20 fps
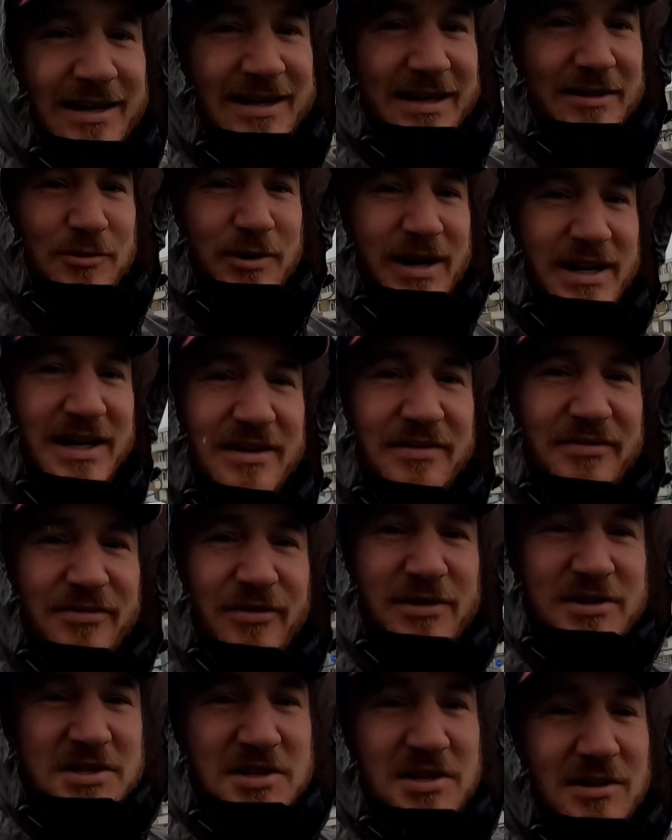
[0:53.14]
Get ready
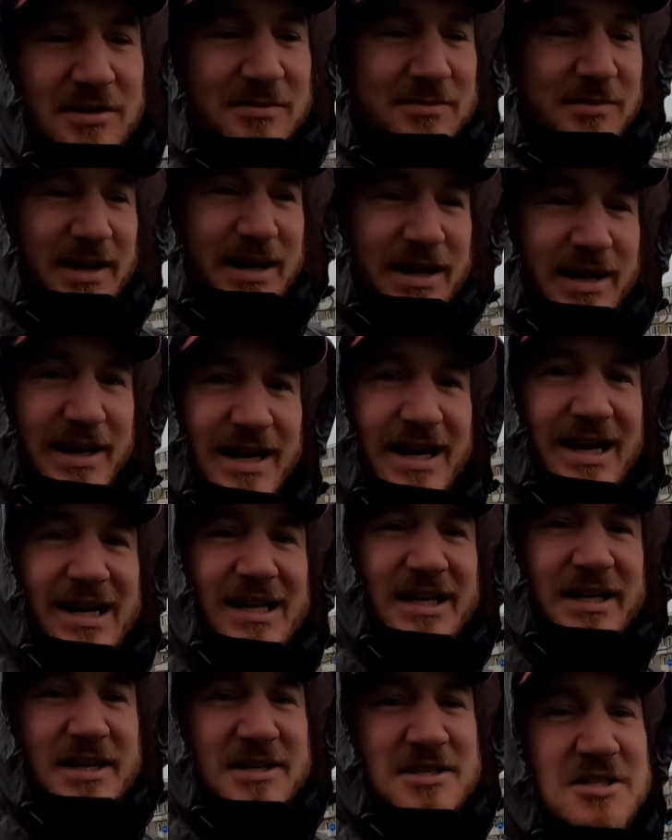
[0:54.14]
for some
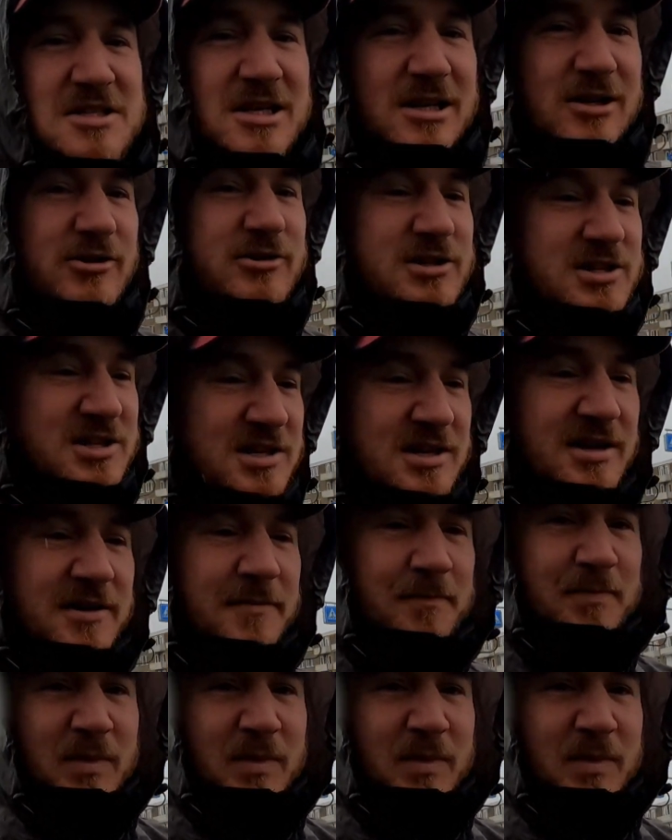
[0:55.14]
uh, Deluxe.